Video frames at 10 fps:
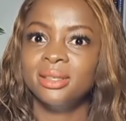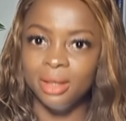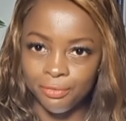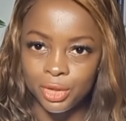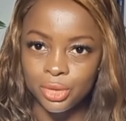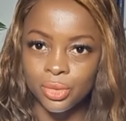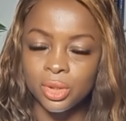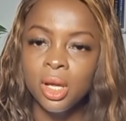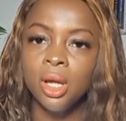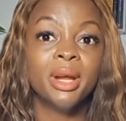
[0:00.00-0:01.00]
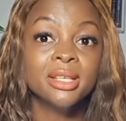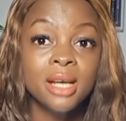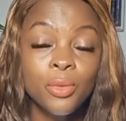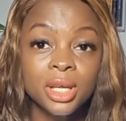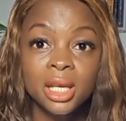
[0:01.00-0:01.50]
their videos by the
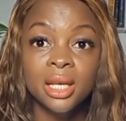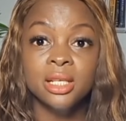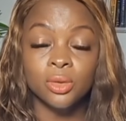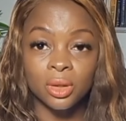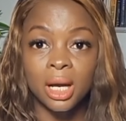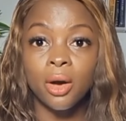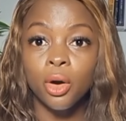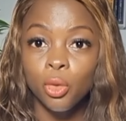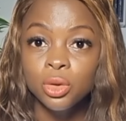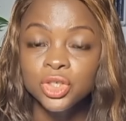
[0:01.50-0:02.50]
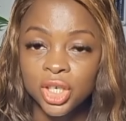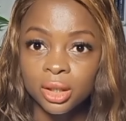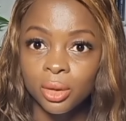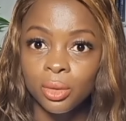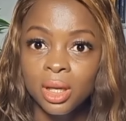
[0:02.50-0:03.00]
time we key it on our own
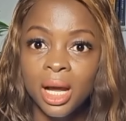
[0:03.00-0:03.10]
channel